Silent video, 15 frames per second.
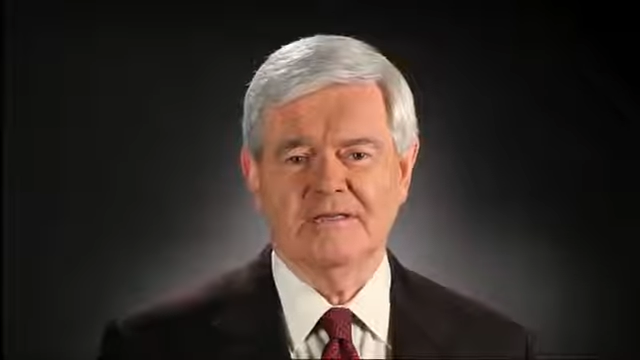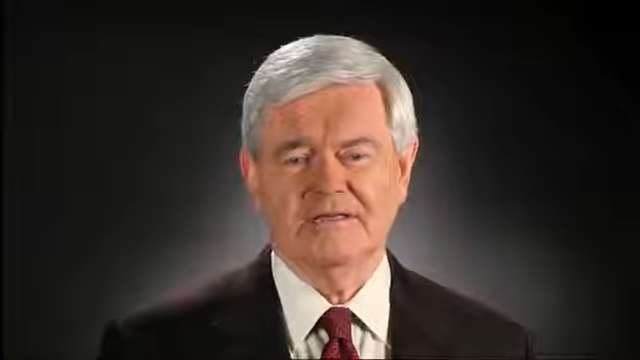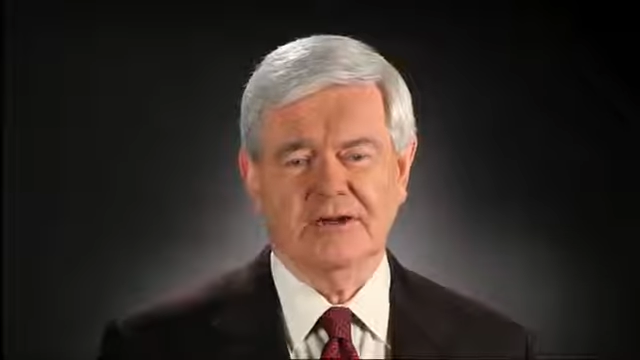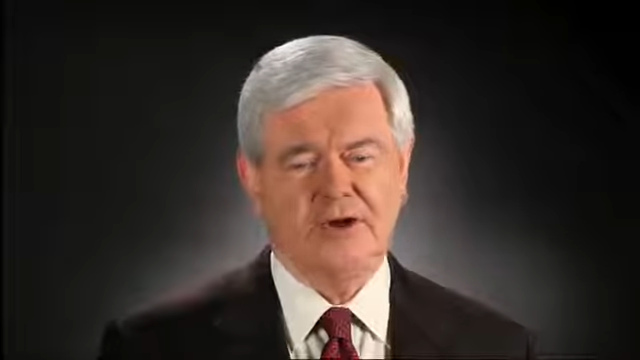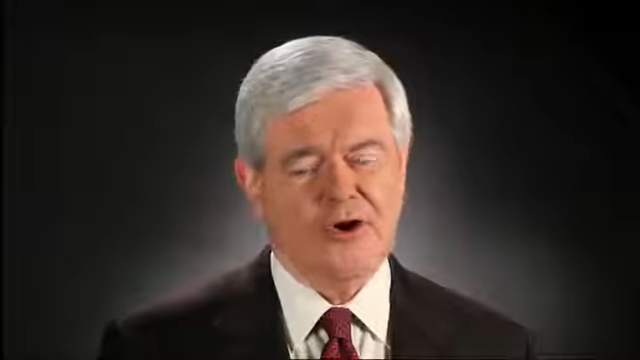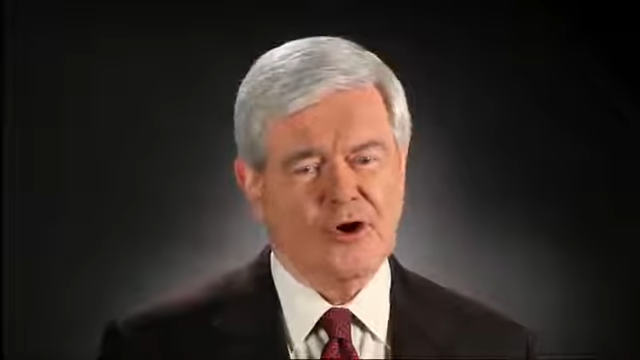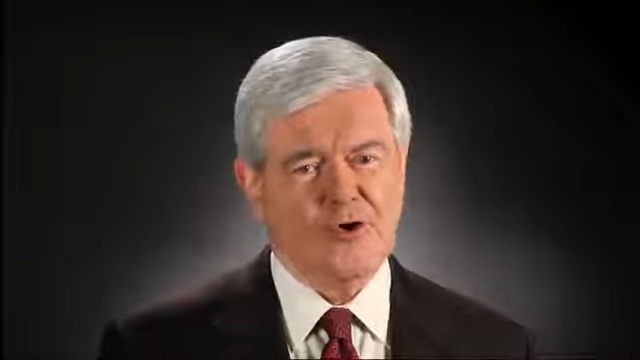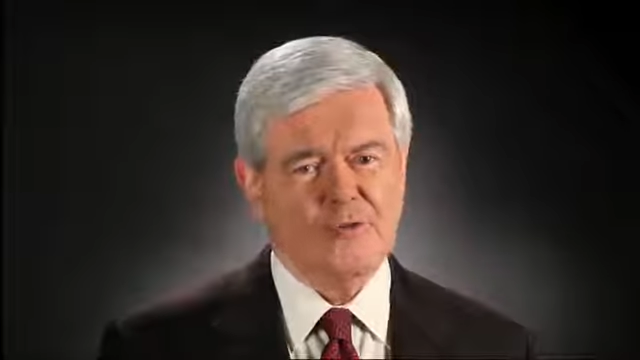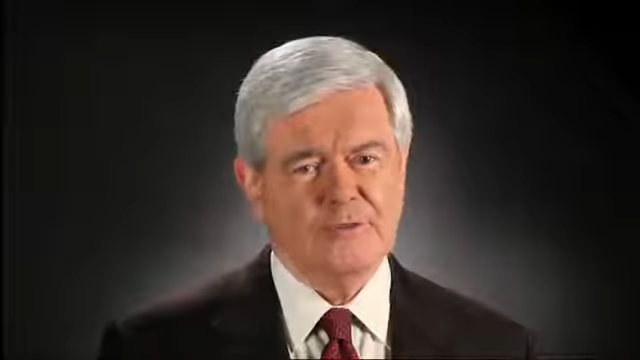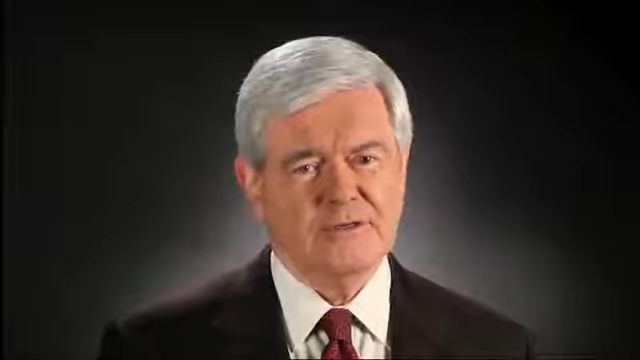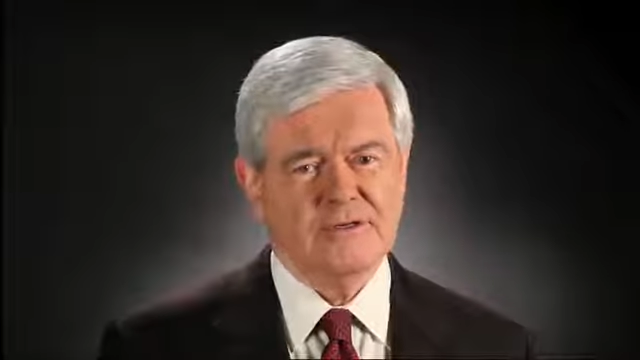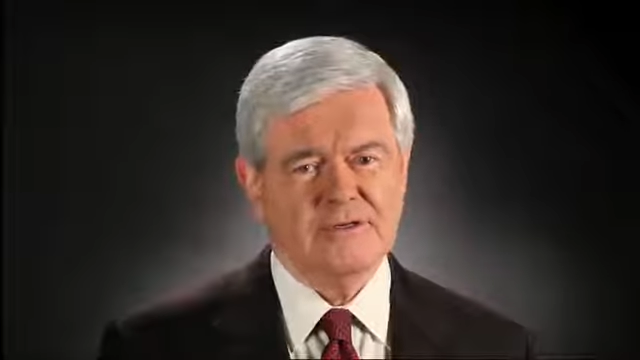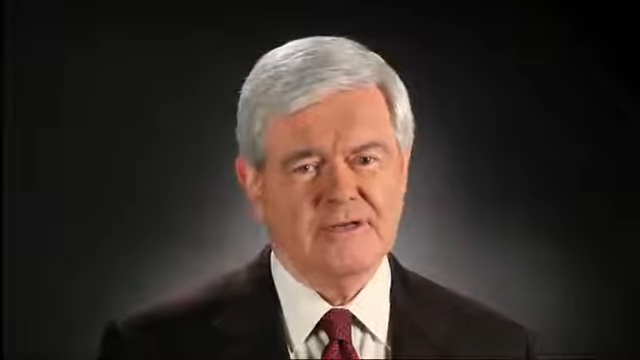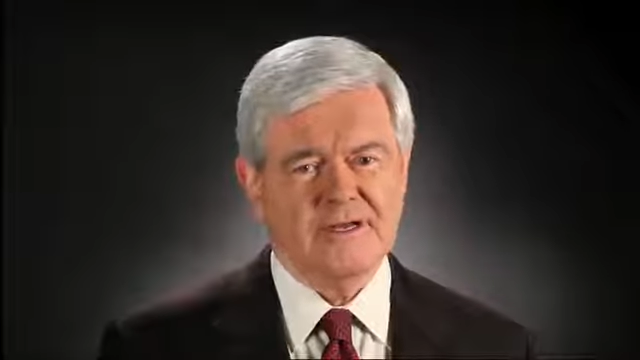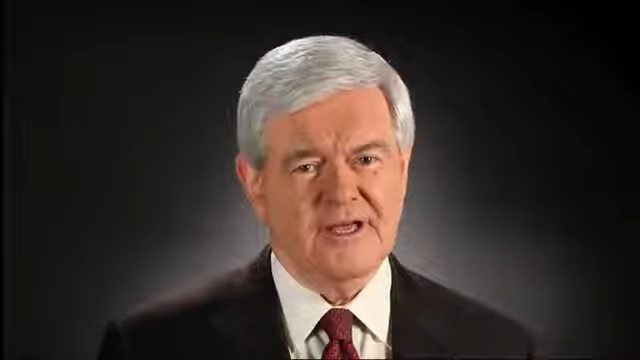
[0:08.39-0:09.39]
to hope
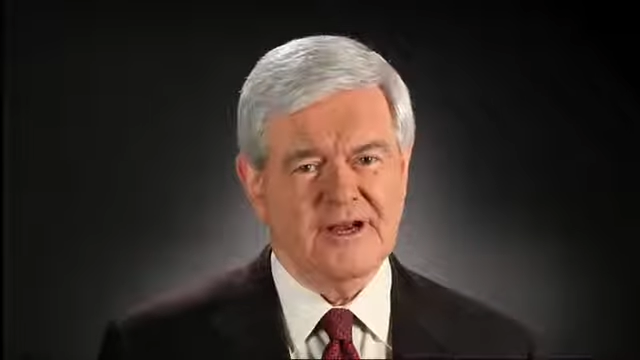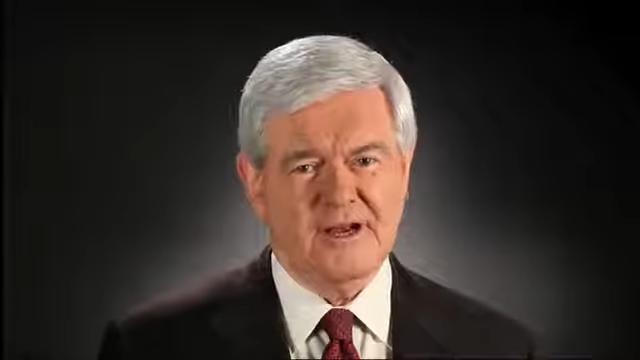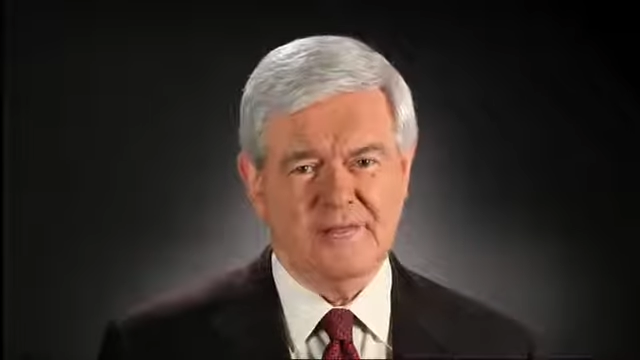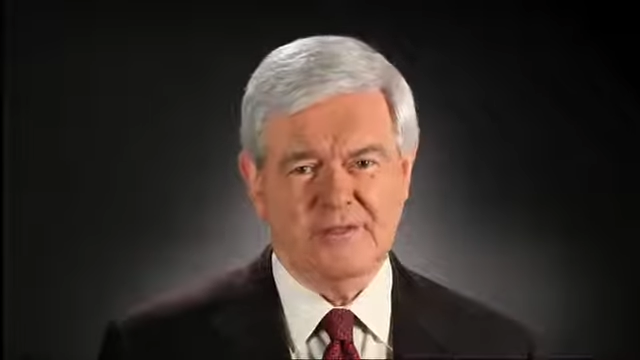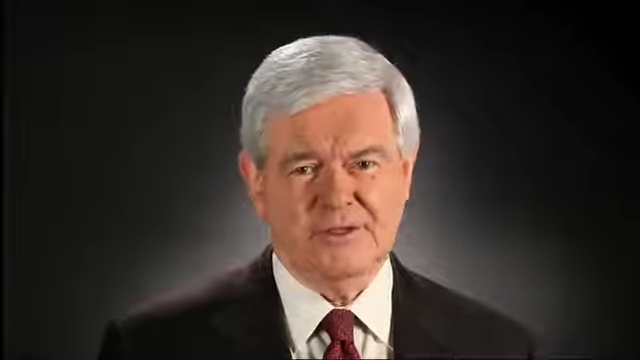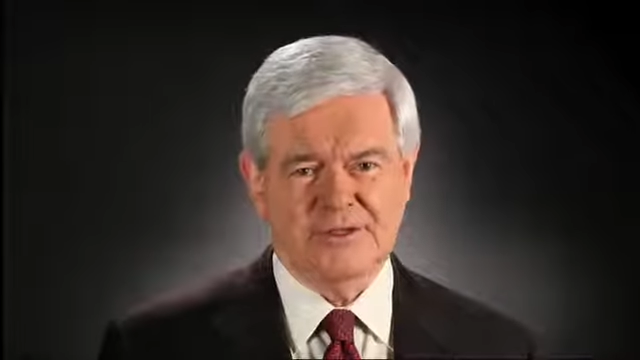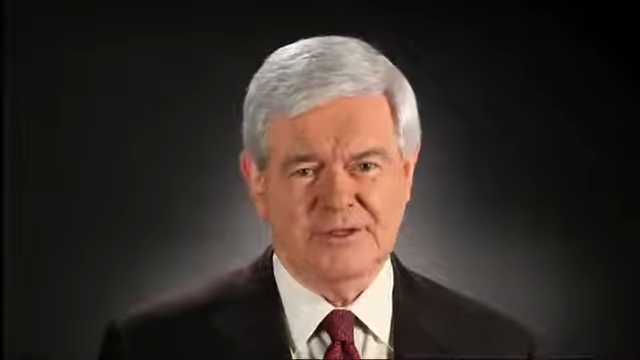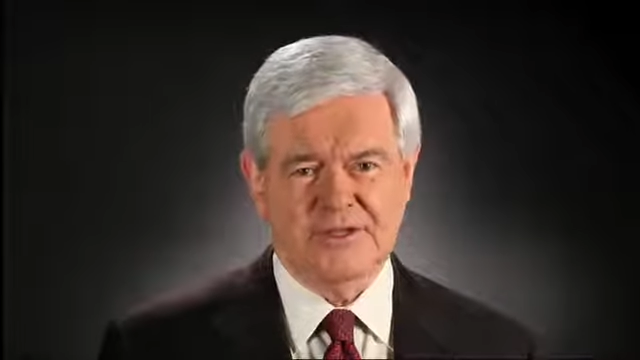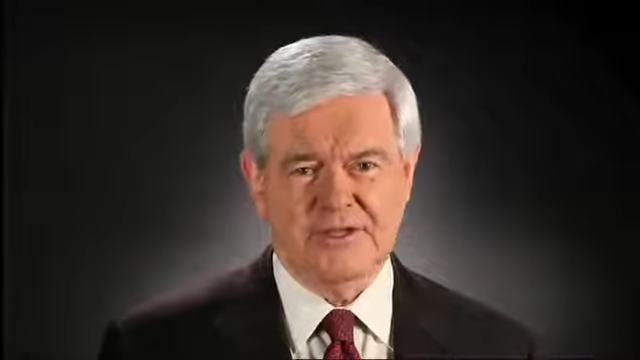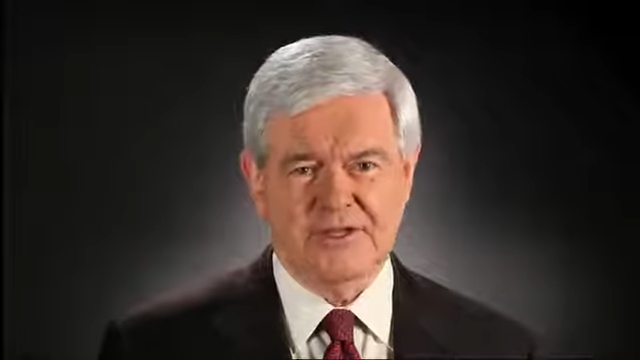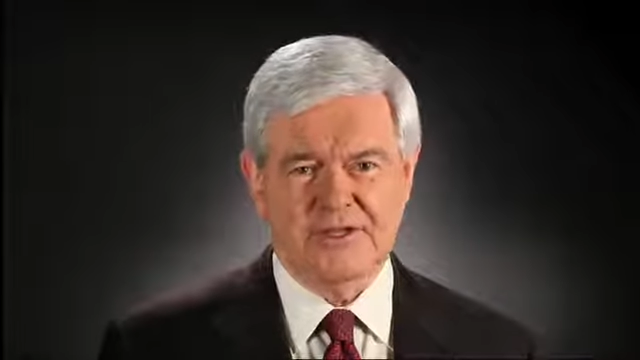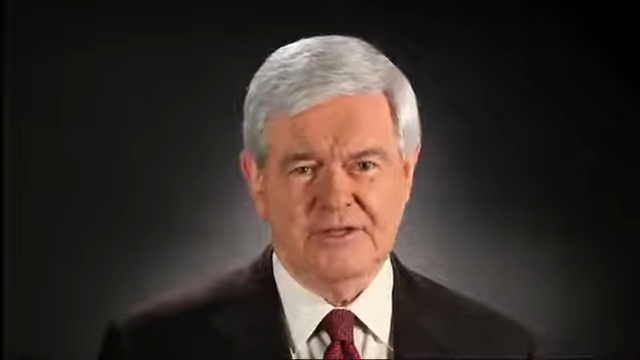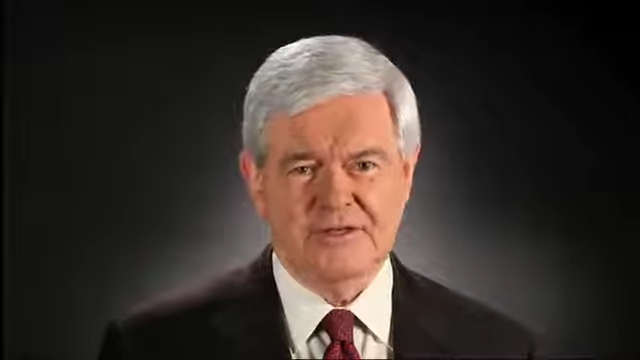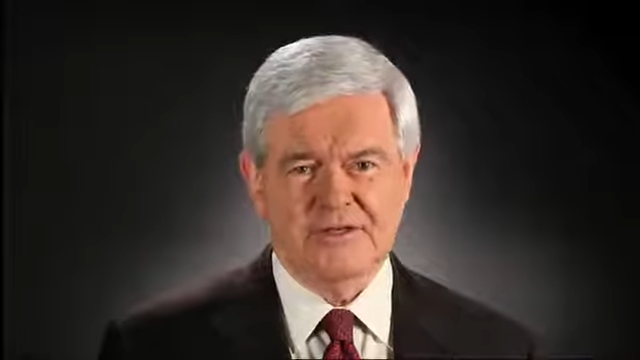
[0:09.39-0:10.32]
and opportunity,